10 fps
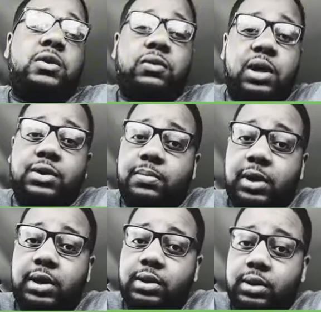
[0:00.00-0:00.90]
and
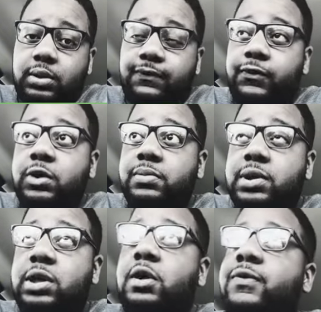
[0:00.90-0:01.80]
resume for
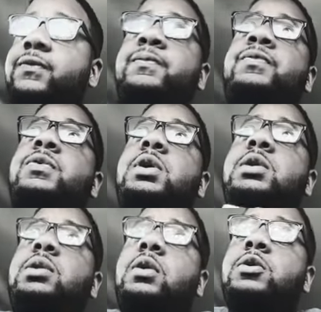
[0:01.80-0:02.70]
himself, he
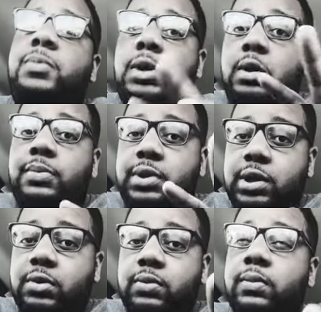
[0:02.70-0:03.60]
deserves to be number
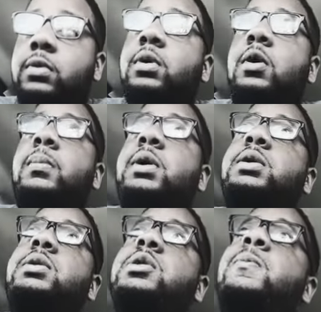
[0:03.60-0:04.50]
two on my list.